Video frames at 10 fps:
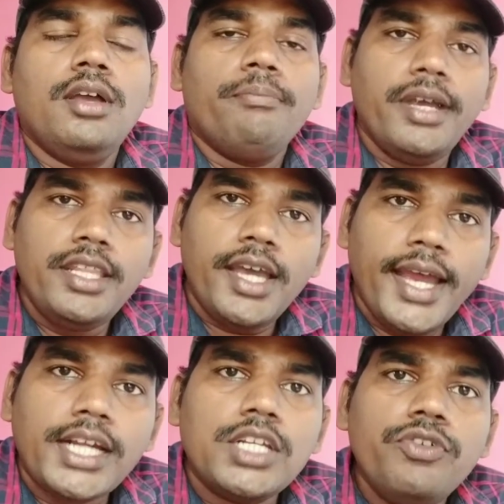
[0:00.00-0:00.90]
By the
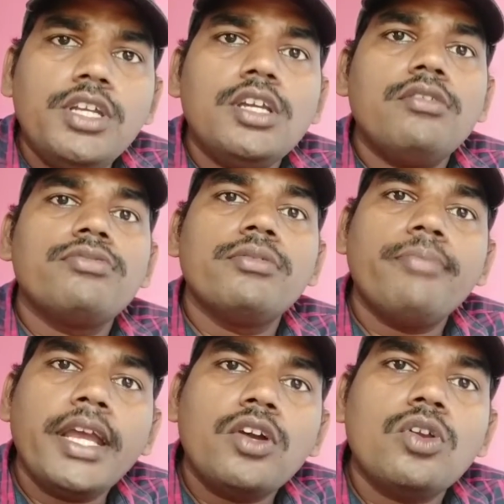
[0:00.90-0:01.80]
activity of
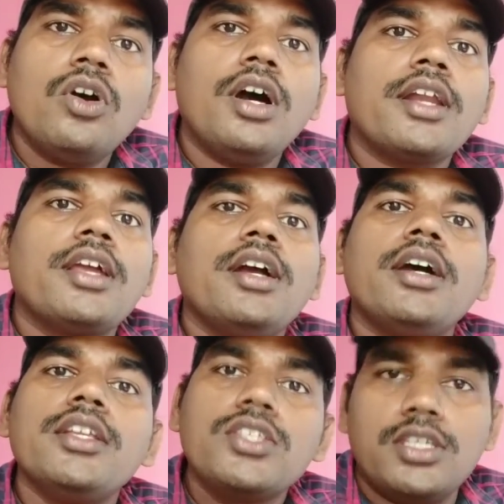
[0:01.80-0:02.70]

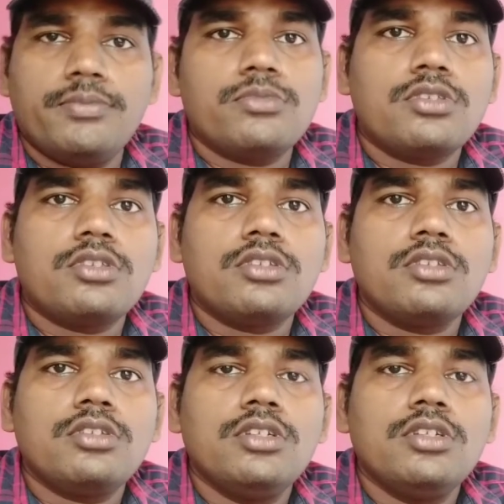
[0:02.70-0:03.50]
microorganisms,